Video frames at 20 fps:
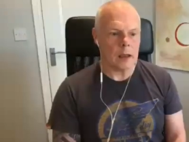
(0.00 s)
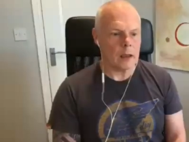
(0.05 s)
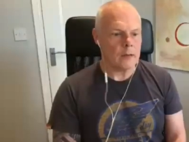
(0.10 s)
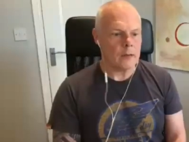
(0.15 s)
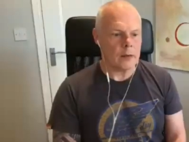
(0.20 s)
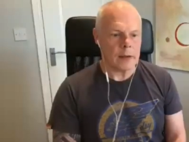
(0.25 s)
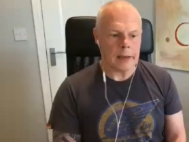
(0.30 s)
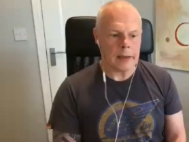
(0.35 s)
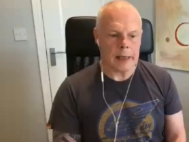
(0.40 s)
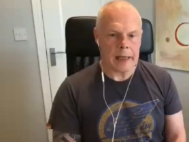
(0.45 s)
then
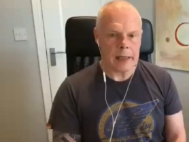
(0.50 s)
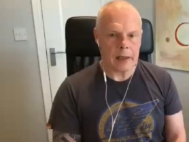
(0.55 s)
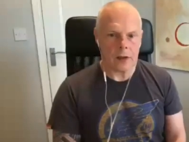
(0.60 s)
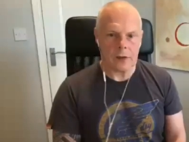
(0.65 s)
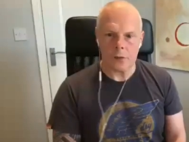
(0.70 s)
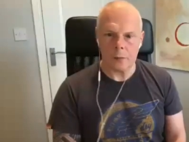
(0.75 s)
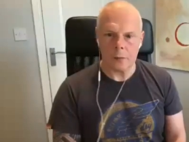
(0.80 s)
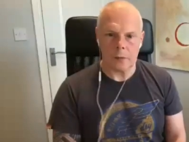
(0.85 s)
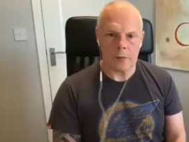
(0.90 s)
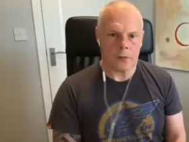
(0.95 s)
the
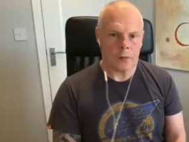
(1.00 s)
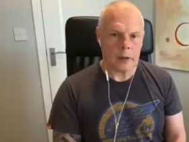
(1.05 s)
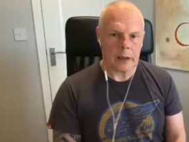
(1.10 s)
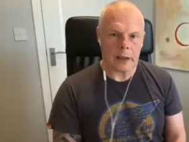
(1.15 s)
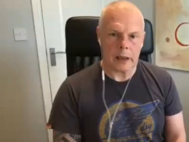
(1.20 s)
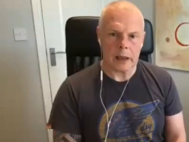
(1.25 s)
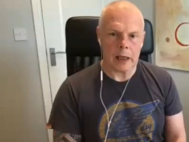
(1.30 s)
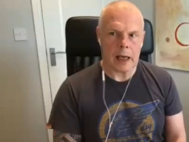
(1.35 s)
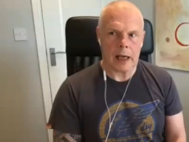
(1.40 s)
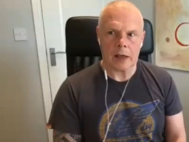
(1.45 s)
links
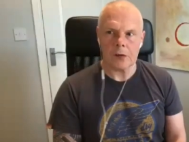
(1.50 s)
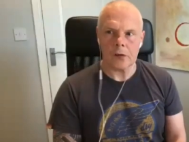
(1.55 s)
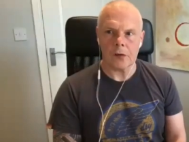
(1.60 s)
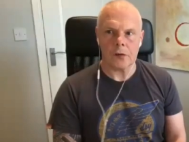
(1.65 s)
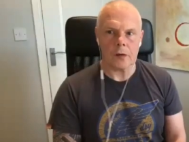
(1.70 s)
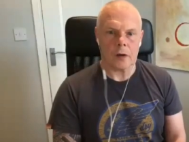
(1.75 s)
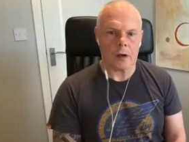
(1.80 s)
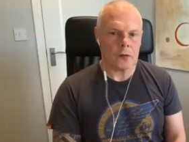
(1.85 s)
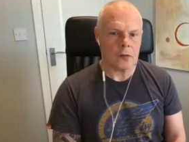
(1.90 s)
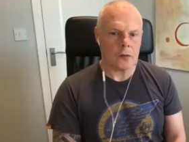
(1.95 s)
between
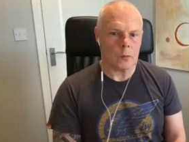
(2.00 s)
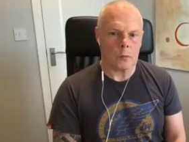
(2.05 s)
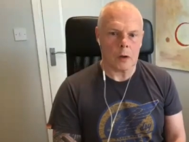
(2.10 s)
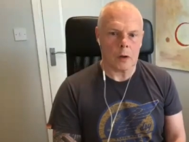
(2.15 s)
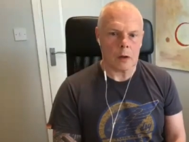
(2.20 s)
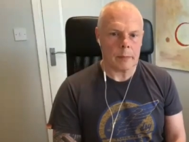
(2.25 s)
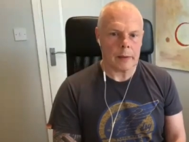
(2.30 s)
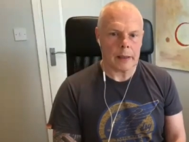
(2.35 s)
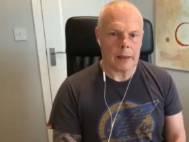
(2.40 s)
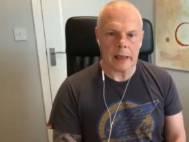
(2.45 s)
exercise and
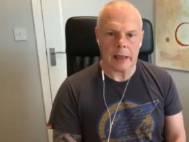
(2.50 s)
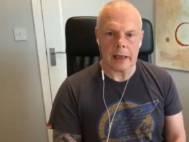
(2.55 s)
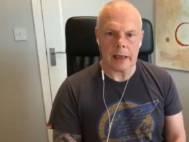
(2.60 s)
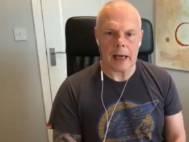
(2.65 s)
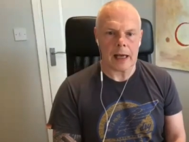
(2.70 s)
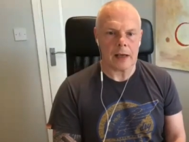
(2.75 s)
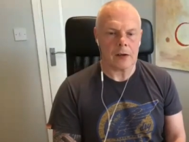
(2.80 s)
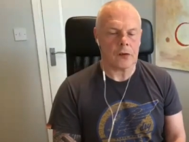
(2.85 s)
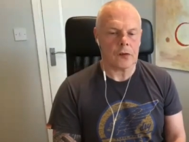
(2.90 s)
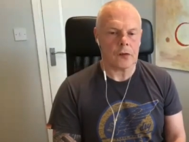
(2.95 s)
well being,
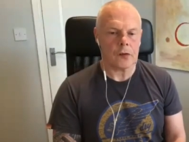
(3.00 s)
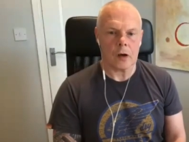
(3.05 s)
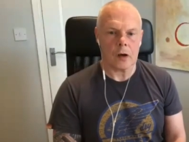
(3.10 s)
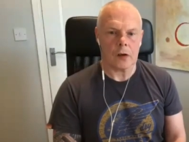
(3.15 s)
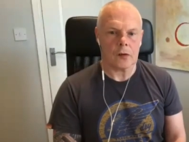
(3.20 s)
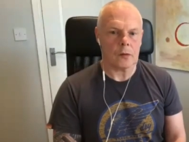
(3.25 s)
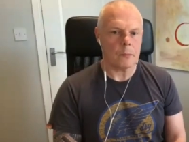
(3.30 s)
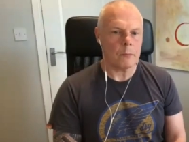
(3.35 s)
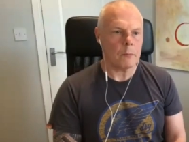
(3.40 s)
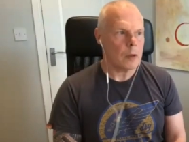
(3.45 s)

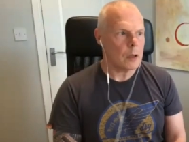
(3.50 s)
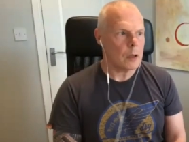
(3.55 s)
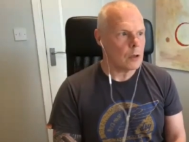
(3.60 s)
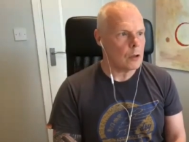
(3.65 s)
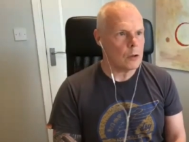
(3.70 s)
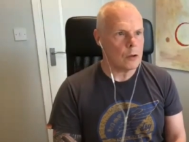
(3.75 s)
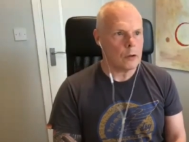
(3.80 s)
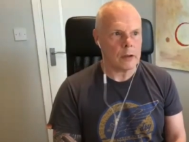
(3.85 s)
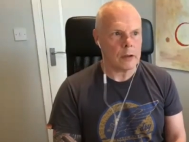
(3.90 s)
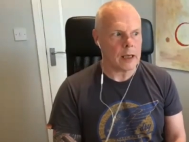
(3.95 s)
exercise and
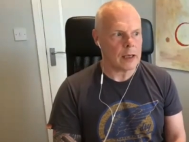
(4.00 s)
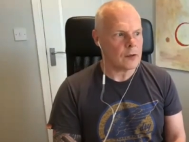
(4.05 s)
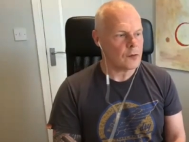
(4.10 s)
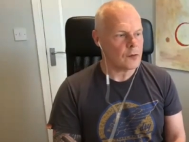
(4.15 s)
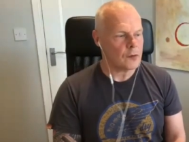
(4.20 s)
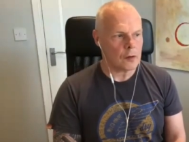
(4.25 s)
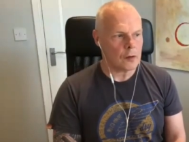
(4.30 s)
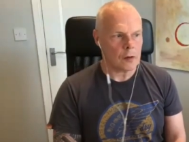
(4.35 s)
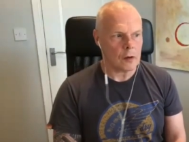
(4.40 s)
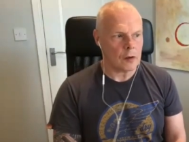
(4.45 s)
mood,
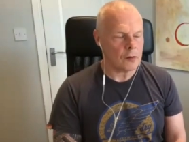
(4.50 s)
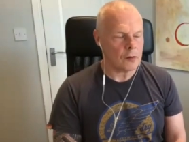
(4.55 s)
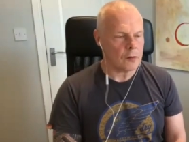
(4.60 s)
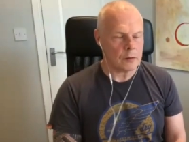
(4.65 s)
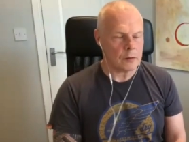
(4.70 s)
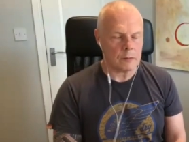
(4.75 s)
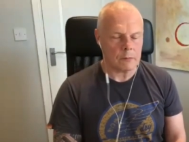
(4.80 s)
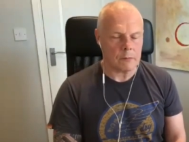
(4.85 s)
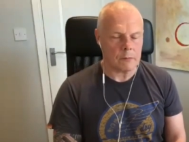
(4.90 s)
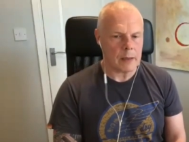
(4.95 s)
exercise
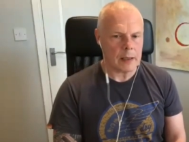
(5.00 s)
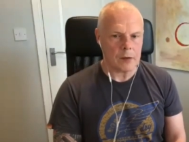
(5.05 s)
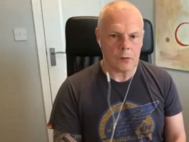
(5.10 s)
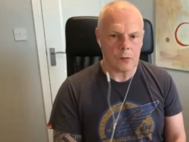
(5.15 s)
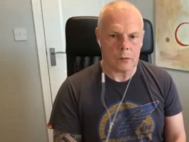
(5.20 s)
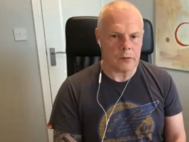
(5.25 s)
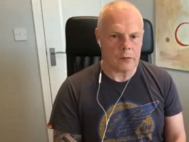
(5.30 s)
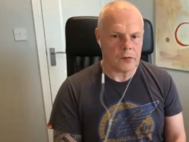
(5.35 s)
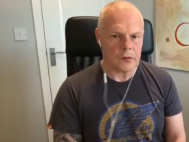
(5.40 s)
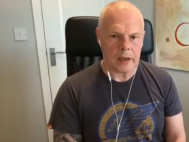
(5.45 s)
and
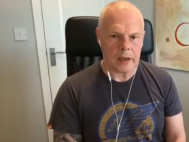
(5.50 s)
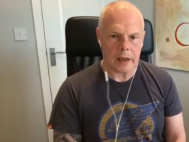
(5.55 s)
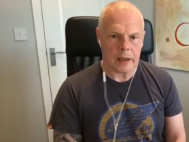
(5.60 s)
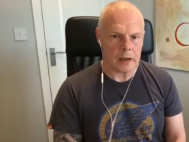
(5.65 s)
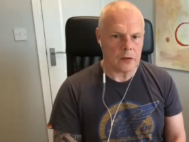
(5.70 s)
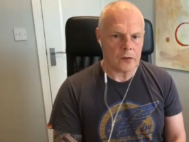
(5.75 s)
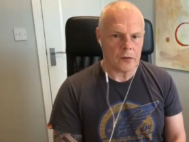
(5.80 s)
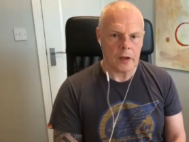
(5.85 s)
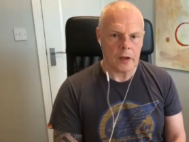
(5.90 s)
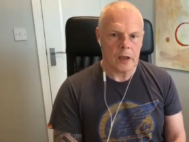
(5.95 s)
mental
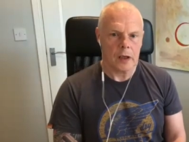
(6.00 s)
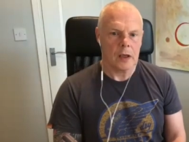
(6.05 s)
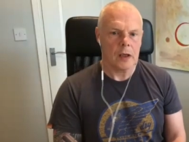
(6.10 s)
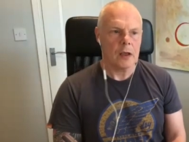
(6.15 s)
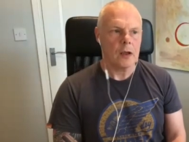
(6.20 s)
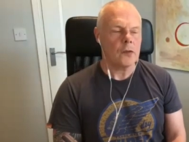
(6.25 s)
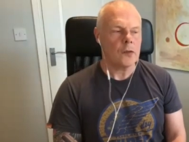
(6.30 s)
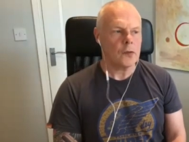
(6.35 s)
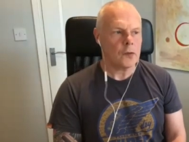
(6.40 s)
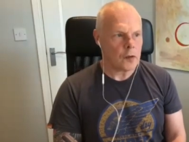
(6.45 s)
resilience.
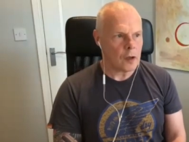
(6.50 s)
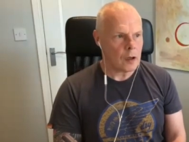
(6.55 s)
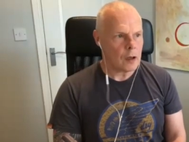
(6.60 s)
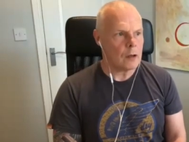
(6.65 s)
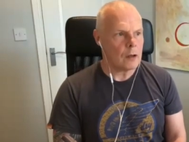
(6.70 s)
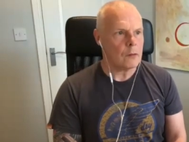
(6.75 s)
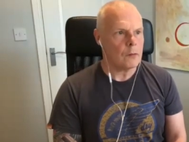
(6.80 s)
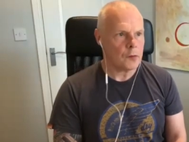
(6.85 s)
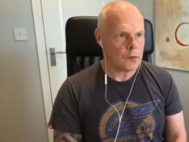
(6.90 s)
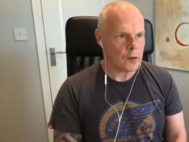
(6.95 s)

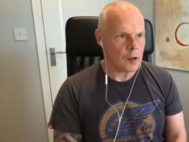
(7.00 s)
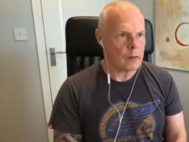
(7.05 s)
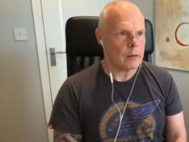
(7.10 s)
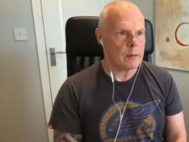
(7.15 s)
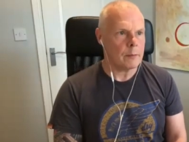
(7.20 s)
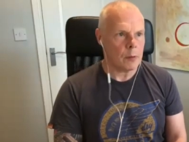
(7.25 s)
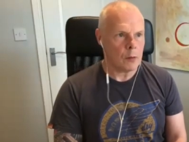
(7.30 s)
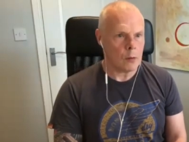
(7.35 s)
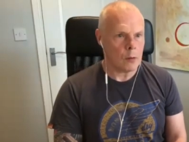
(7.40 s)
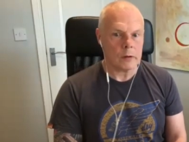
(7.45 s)
So, so
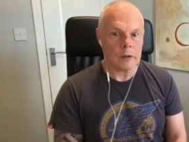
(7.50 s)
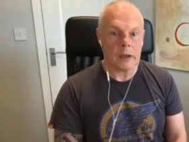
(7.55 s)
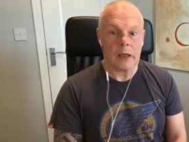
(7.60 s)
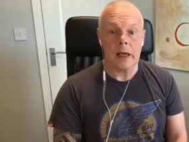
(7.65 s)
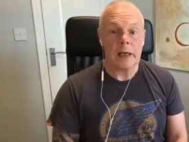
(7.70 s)
important.